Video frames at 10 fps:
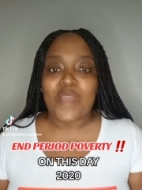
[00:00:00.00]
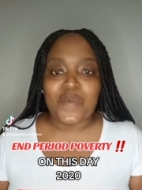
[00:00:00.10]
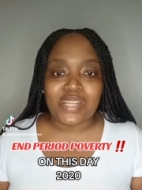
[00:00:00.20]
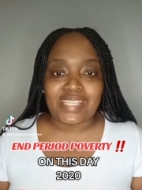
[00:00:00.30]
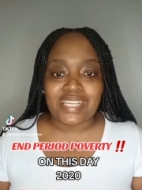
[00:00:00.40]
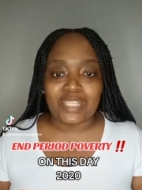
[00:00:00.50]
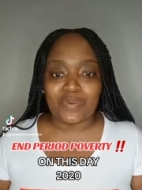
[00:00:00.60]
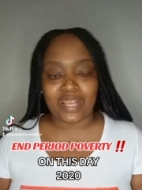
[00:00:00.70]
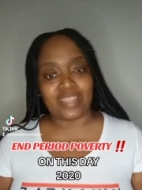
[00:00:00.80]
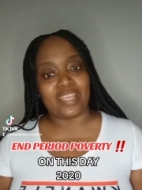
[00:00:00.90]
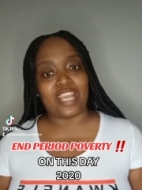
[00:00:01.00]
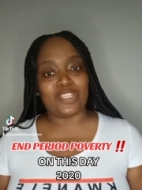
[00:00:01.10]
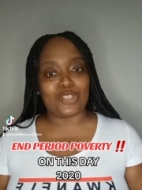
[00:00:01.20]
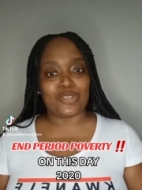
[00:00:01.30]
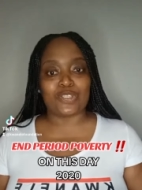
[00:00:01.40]
where we deal with
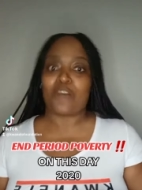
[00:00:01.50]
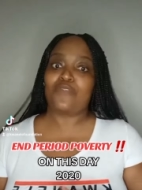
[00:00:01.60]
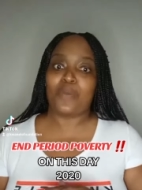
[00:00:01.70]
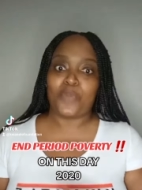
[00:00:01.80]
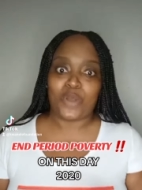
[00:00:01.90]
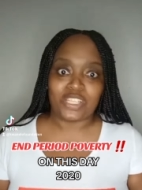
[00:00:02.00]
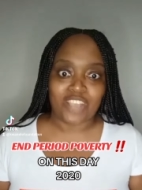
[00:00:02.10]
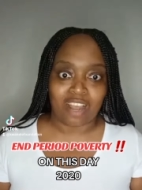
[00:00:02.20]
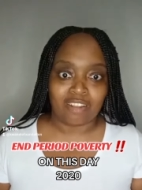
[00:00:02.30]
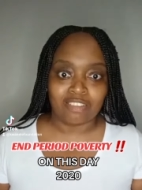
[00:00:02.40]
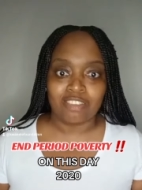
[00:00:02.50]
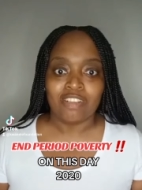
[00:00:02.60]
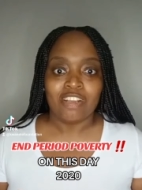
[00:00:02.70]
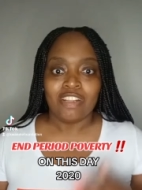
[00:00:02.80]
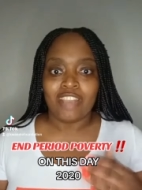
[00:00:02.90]
issues of the boy child,
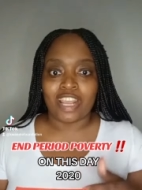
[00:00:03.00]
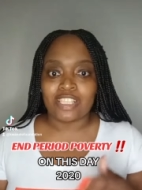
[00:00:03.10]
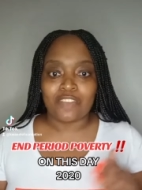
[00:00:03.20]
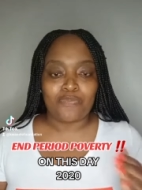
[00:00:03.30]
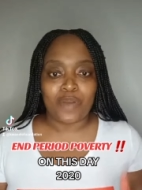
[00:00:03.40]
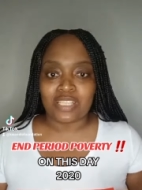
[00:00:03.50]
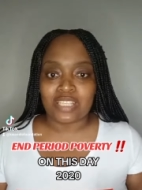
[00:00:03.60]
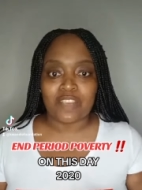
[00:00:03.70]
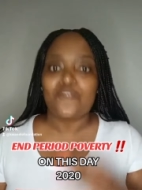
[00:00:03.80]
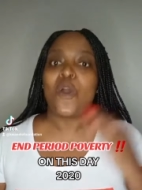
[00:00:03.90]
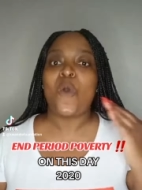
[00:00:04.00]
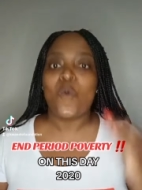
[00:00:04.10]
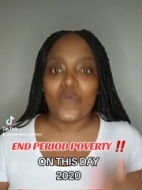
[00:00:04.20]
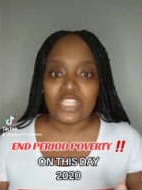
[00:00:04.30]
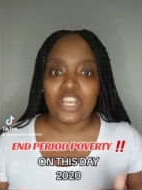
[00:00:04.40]
negative, positive.
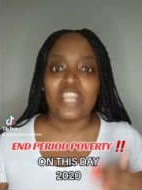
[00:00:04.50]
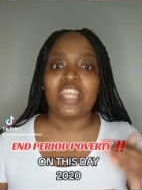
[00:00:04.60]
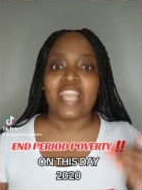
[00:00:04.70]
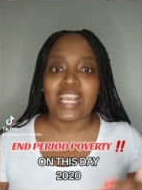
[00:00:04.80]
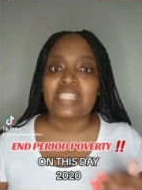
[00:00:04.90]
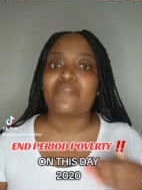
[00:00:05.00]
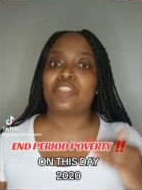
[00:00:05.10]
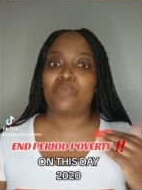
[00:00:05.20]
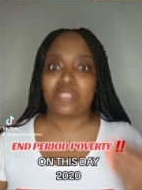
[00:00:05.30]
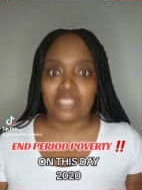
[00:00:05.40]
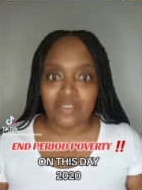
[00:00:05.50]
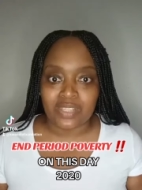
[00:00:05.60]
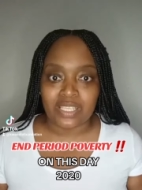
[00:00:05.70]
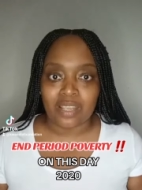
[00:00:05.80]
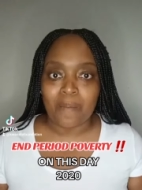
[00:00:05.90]
We turn the negative into
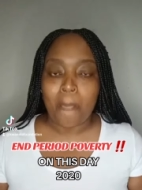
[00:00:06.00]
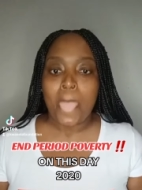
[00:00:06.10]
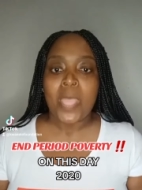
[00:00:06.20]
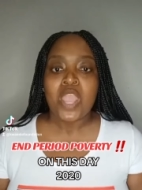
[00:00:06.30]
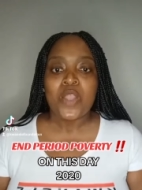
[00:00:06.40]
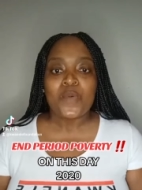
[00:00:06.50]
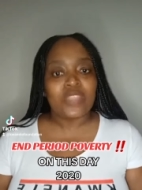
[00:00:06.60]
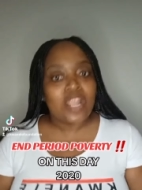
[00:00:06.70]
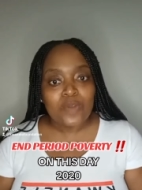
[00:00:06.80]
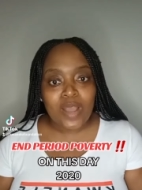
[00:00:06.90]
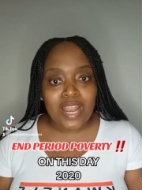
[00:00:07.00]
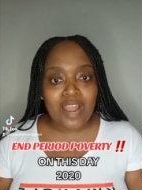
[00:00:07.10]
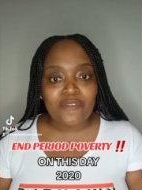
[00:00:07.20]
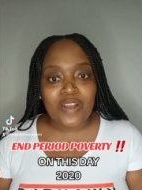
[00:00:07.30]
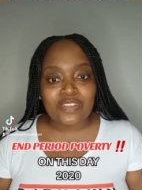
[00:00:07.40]
positivity. Within
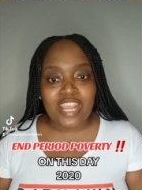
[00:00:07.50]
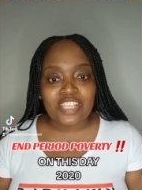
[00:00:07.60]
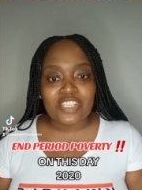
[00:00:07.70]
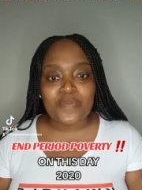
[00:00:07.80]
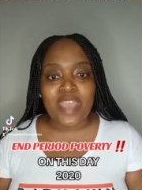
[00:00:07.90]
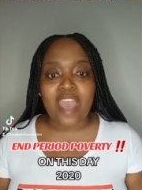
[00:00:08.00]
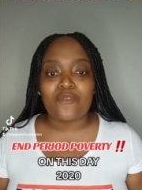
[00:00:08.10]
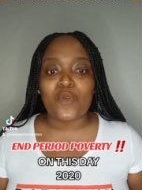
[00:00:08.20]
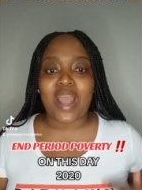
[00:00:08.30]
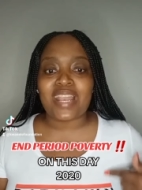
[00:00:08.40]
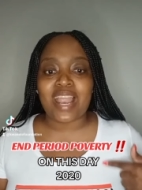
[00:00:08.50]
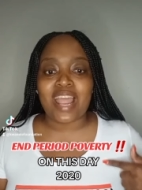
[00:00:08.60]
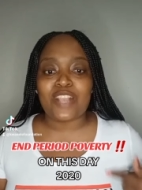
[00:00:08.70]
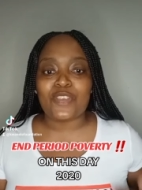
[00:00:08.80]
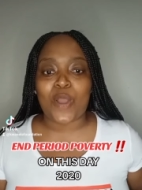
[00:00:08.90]
Kwanele Foundation, we have
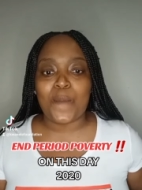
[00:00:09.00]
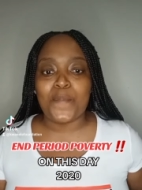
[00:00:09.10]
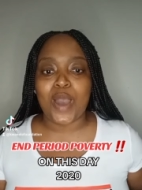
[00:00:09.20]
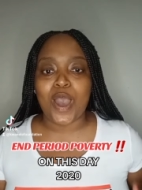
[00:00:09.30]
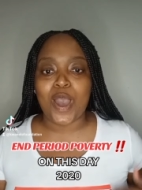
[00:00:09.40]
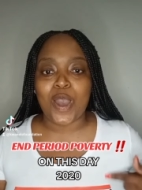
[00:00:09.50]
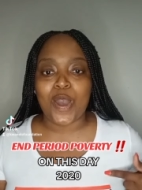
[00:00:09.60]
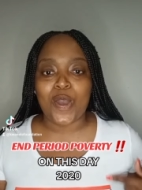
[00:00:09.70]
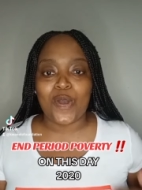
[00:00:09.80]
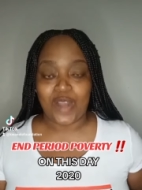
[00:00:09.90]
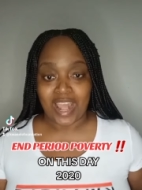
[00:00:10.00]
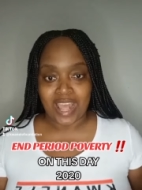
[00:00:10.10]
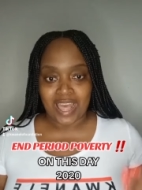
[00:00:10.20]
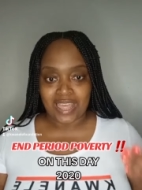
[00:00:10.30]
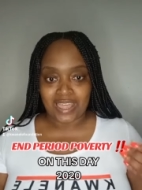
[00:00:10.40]
Kwanele Ntombo.